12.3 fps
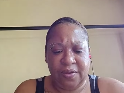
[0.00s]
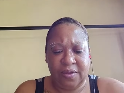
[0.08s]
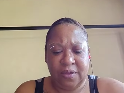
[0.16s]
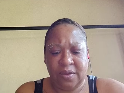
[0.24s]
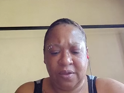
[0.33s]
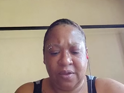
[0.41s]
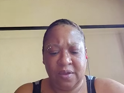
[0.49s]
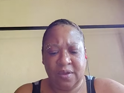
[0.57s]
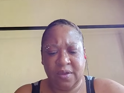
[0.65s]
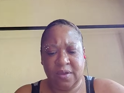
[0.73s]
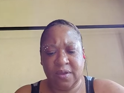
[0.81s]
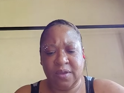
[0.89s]

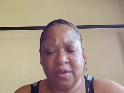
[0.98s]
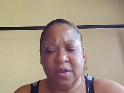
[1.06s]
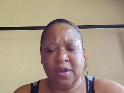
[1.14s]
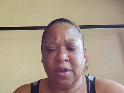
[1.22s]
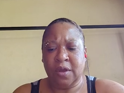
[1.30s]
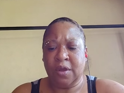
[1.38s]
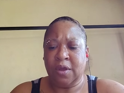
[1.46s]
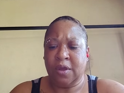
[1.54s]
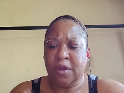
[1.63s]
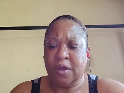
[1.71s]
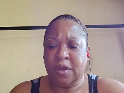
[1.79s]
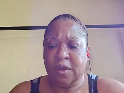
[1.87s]

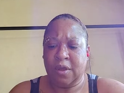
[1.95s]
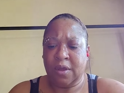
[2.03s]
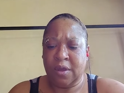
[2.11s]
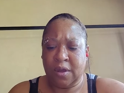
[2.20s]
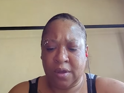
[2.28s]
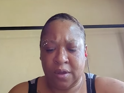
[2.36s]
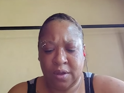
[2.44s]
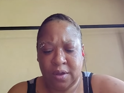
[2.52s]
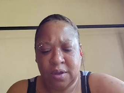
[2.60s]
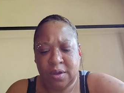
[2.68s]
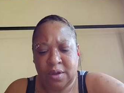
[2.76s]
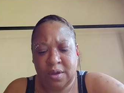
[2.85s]

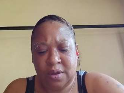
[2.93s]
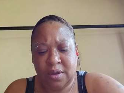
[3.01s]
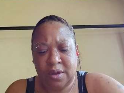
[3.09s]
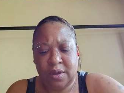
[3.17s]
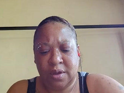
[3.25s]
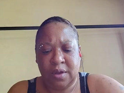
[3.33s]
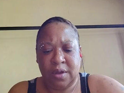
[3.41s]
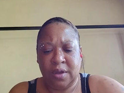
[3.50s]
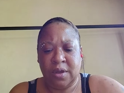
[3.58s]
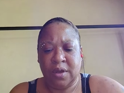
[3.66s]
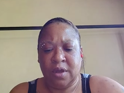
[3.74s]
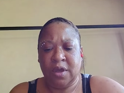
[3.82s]

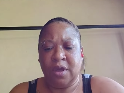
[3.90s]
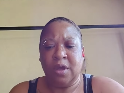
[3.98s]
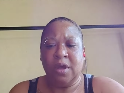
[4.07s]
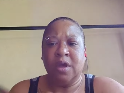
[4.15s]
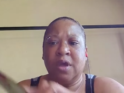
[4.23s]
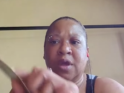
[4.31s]
[no speech]